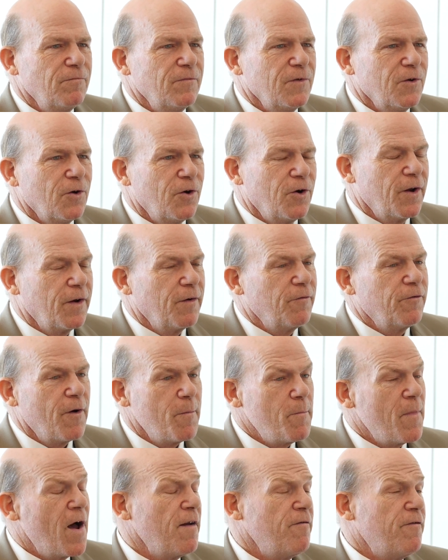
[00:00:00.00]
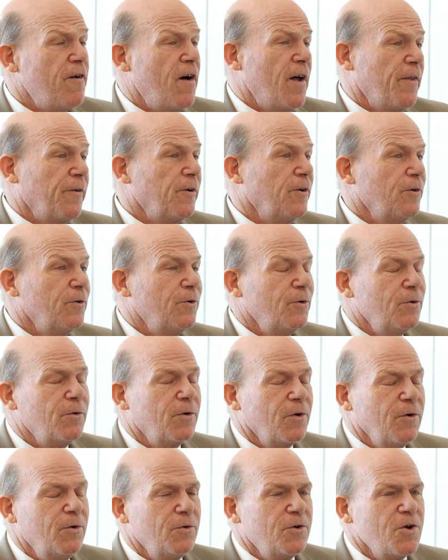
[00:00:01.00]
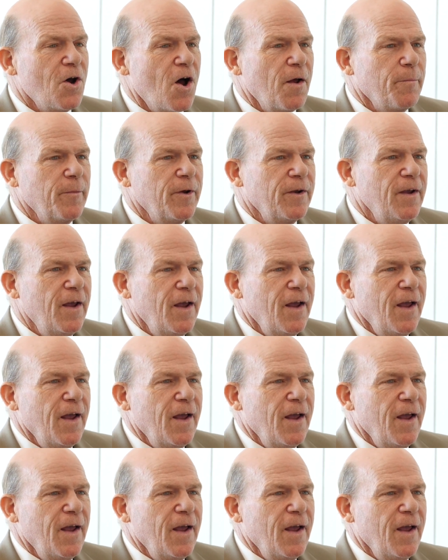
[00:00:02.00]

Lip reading: learning from my father who taught me.